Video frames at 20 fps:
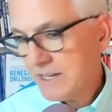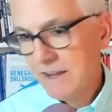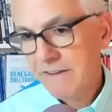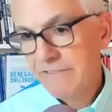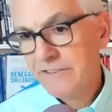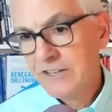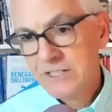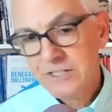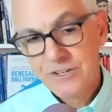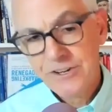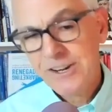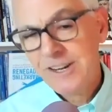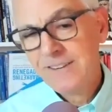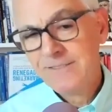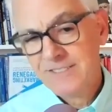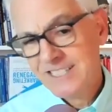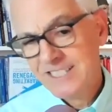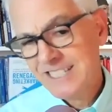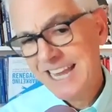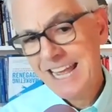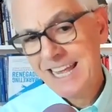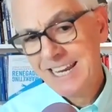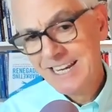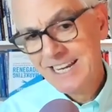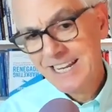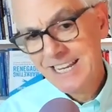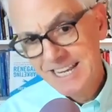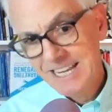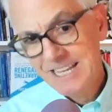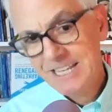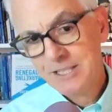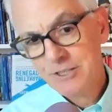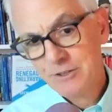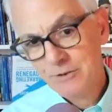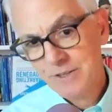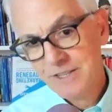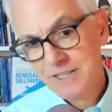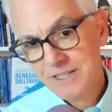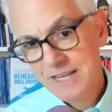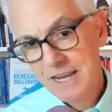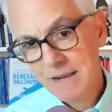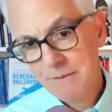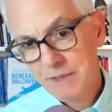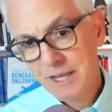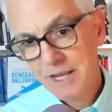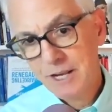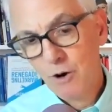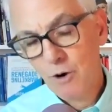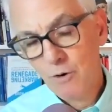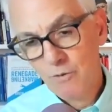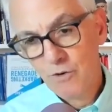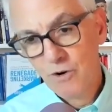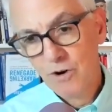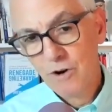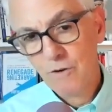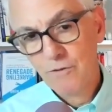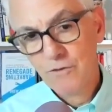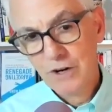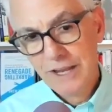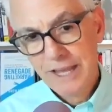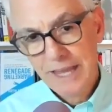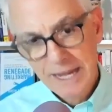The definition of sanity is doing the same thing over and over